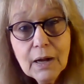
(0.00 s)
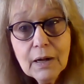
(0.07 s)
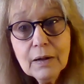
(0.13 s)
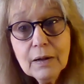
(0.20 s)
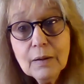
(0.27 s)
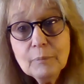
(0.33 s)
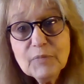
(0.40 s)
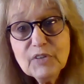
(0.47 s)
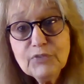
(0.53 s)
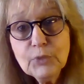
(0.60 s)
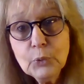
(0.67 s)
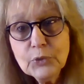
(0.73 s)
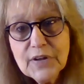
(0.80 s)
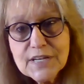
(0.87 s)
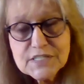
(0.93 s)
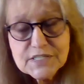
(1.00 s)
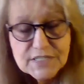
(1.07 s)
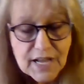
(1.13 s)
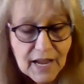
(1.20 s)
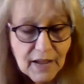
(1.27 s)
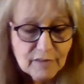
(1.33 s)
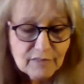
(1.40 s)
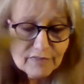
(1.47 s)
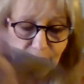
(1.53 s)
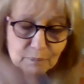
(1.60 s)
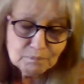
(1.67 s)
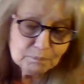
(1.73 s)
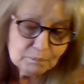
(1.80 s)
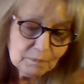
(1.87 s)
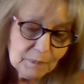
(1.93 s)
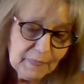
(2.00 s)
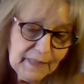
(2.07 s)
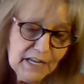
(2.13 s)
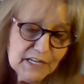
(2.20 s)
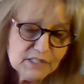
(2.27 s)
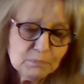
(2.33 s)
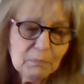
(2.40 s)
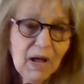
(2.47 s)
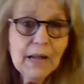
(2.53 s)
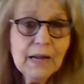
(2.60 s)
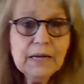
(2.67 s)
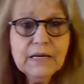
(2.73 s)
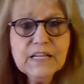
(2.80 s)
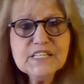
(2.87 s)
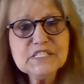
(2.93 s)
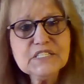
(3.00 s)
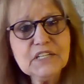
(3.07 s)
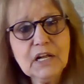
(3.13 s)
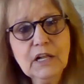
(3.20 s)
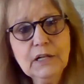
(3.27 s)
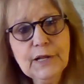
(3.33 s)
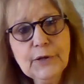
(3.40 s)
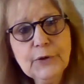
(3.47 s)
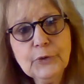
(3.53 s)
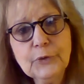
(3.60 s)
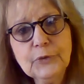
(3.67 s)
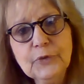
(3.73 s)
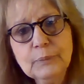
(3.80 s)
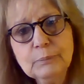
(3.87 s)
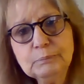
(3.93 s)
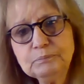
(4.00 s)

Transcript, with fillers: Um, the fool doesn't have, his mind isn't cluttered